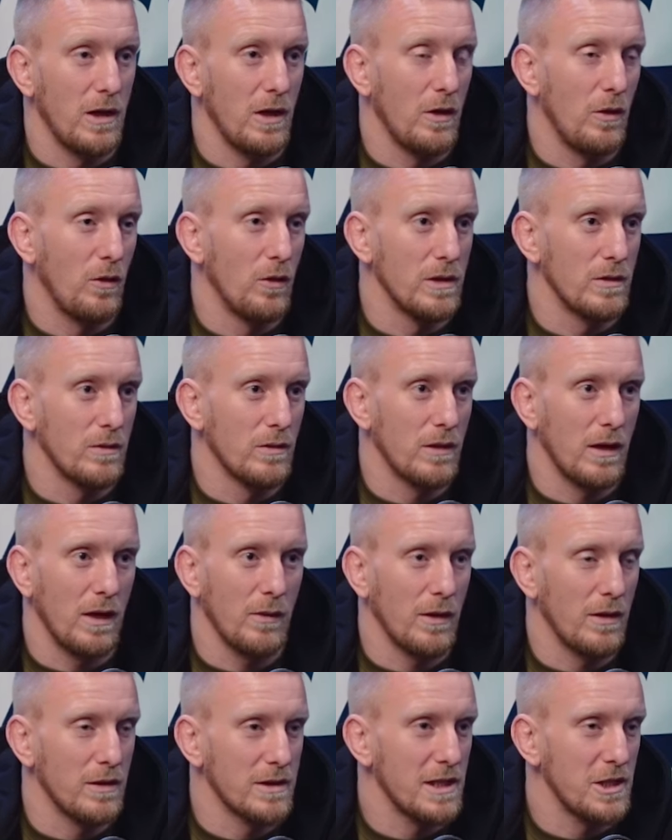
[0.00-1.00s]
I always, like
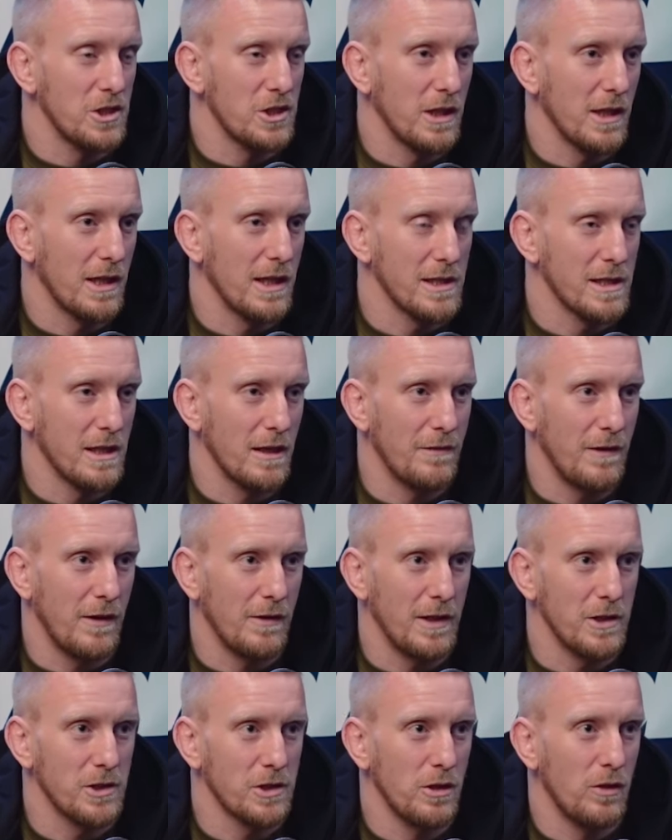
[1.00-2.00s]
when I was teaching the kids in the
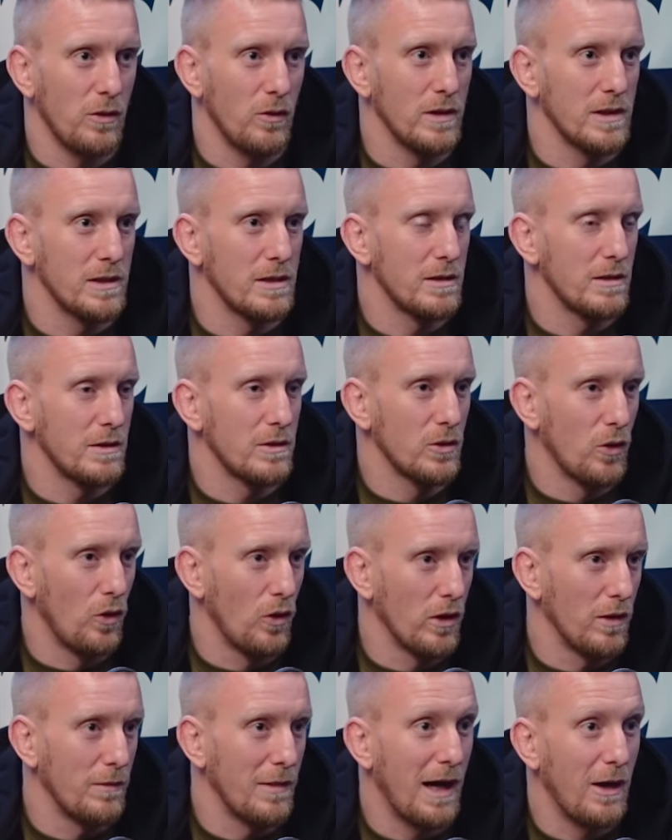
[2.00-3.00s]
foundation, I always
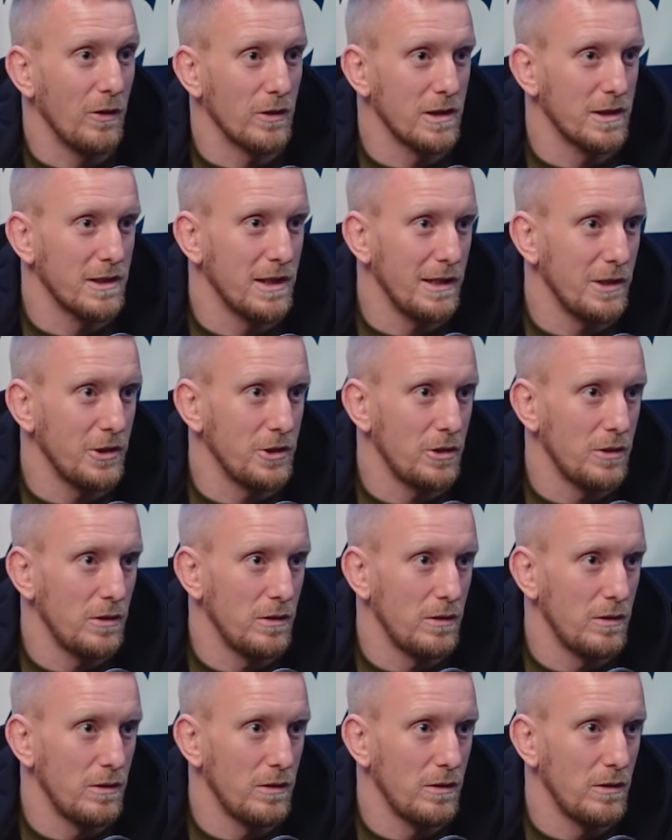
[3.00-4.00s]
taught them how to teach.
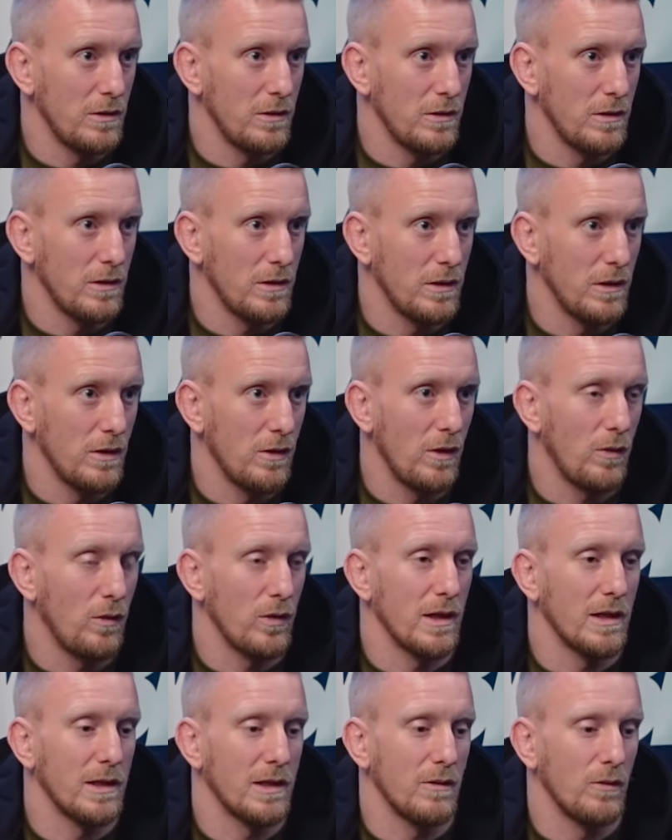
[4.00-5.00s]
You know, I
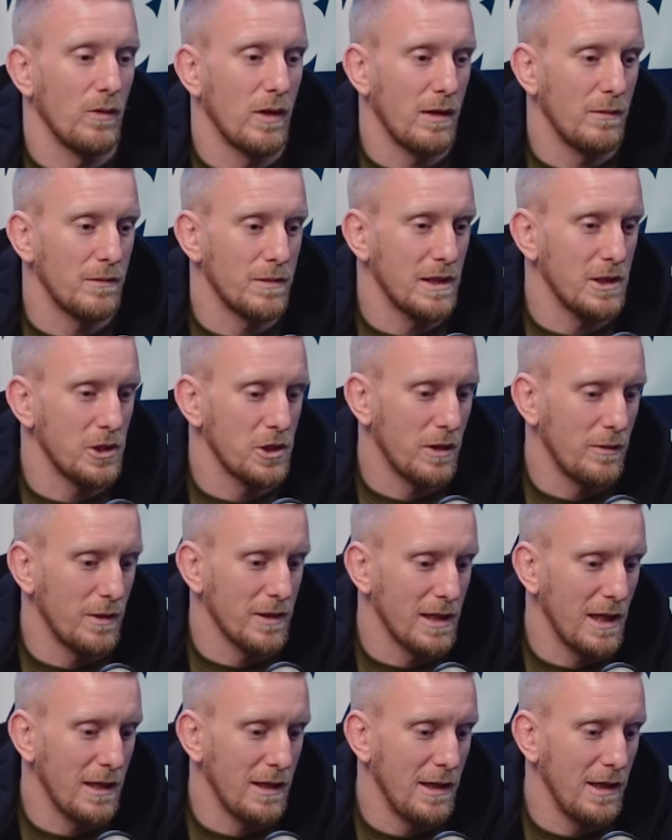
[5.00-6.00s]
wanted, when I'm teaching them a
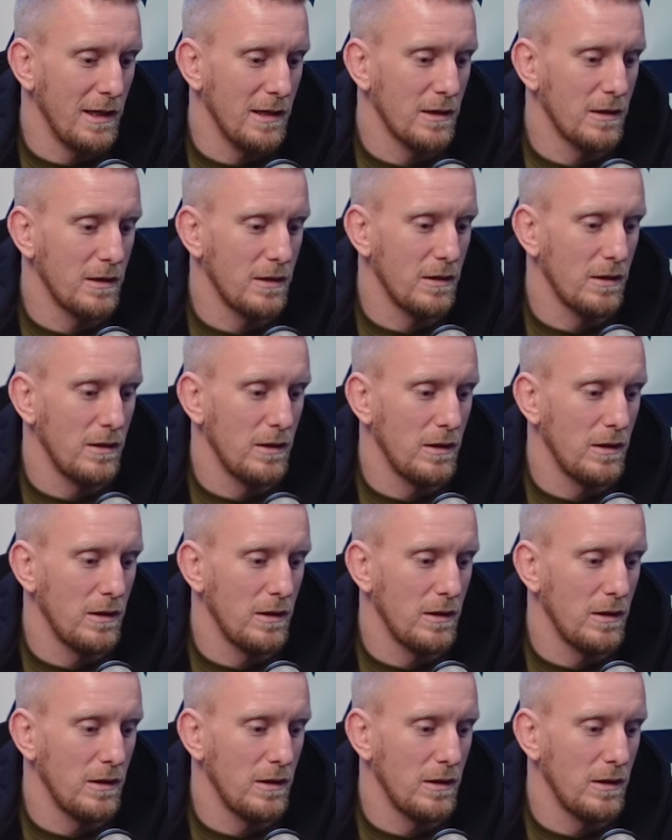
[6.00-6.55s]
technique,